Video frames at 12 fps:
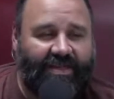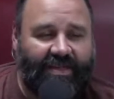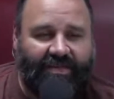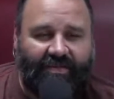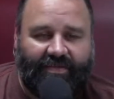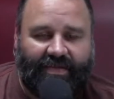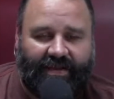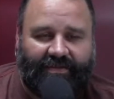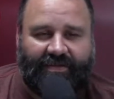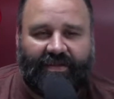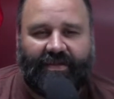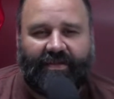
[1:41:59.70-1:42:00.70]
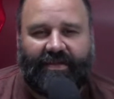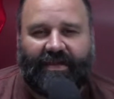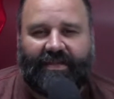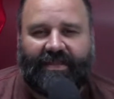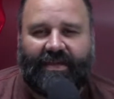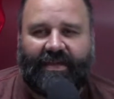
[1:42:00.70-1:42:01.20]
to his HR. That
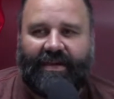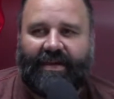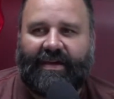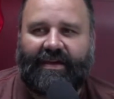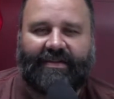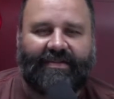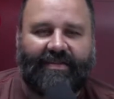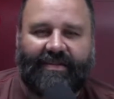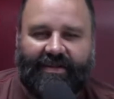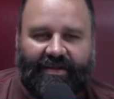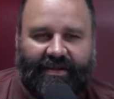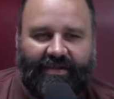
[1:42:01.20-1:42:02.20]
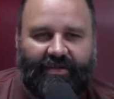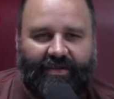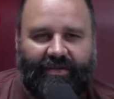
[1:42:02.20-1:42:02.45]
thing, it doesn't leak any oil. It